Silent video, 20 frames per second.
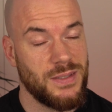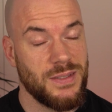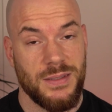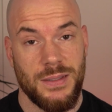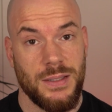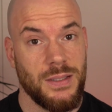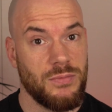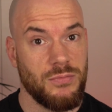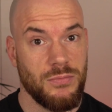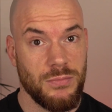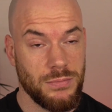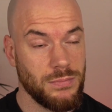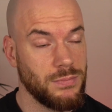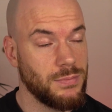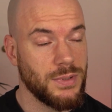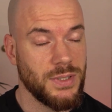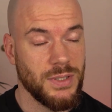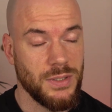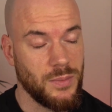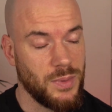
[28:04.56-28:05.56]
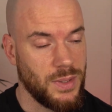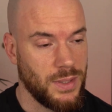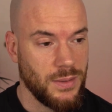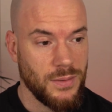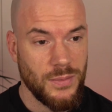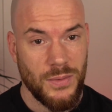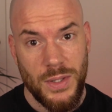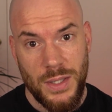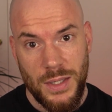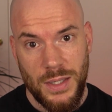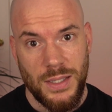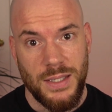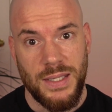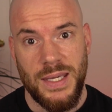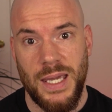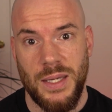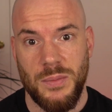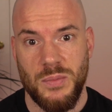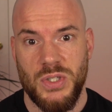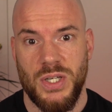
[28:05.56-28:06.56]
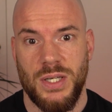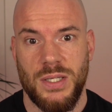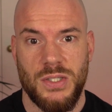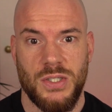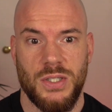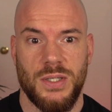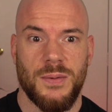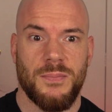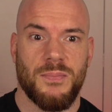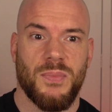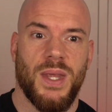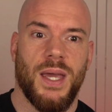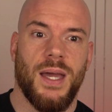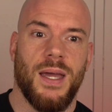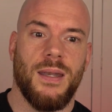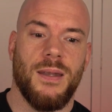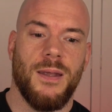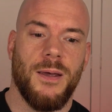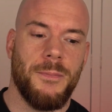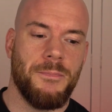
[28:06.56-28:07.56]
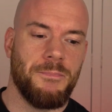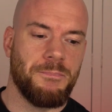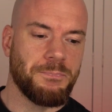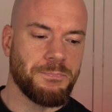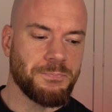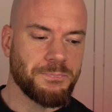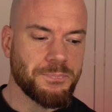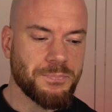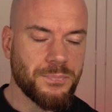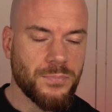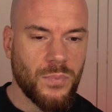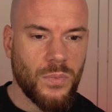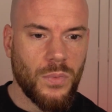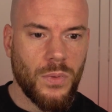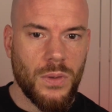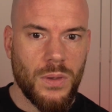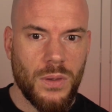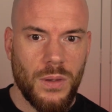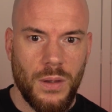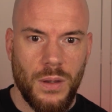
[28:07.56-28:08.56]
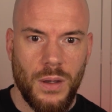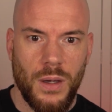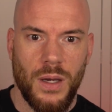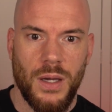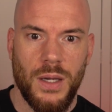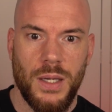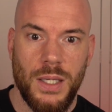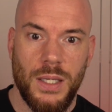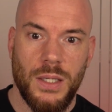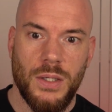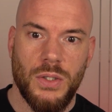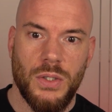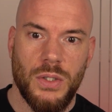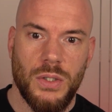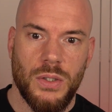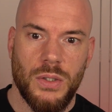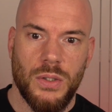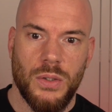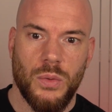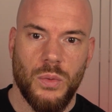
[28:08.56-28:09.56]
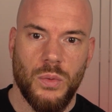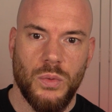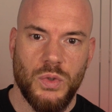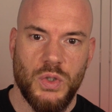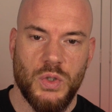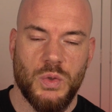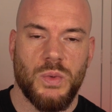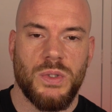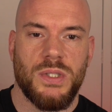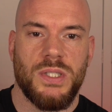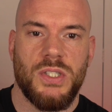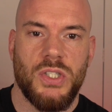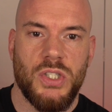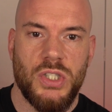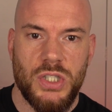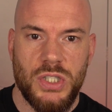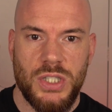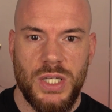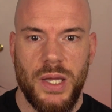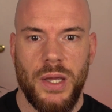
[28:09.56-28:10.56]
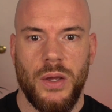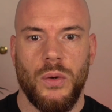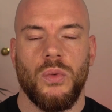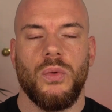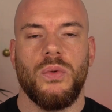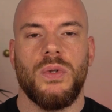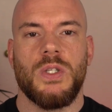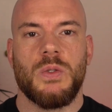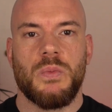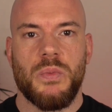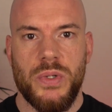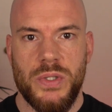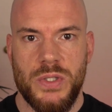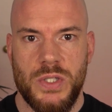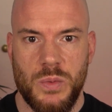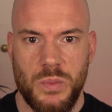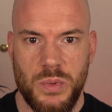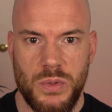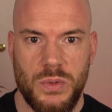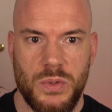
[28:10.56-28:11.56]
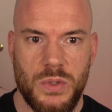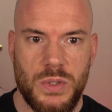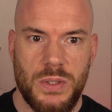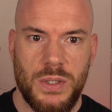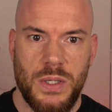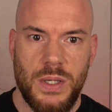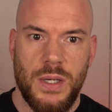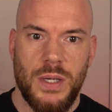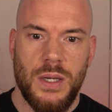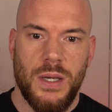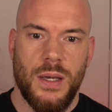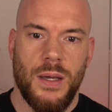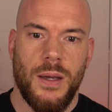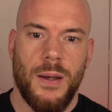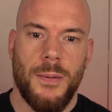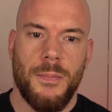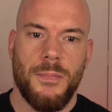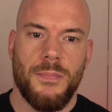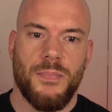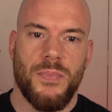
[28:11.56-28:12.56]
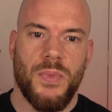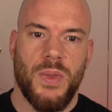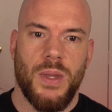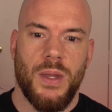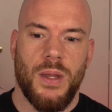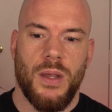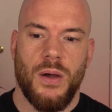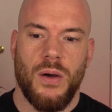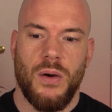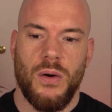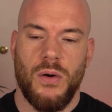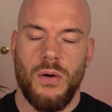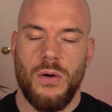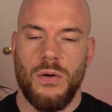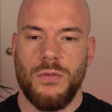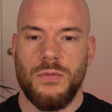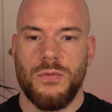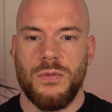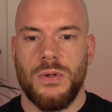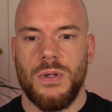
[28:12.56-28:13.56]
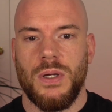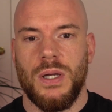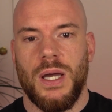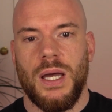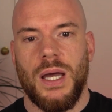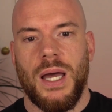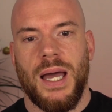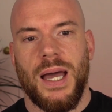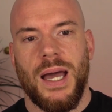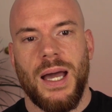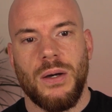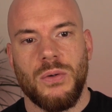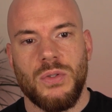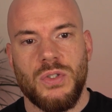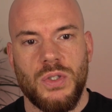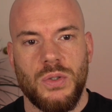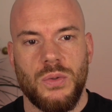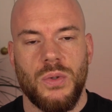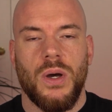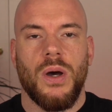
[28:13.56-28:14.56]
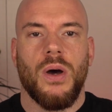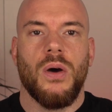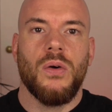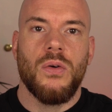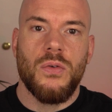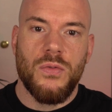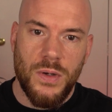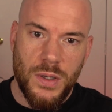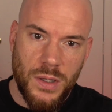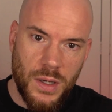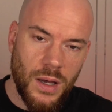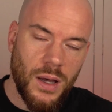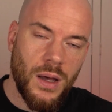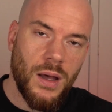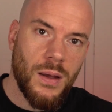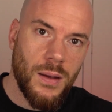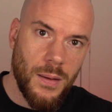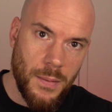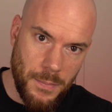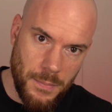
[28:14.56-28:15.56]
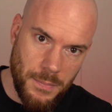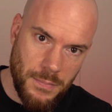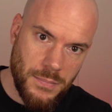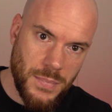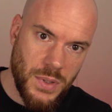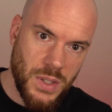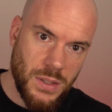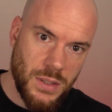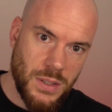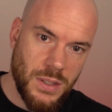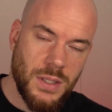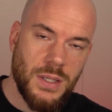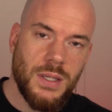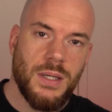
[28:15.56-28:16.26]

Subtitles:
it. It's going to be game changing. And I just wanted to share all these principles of how to overcome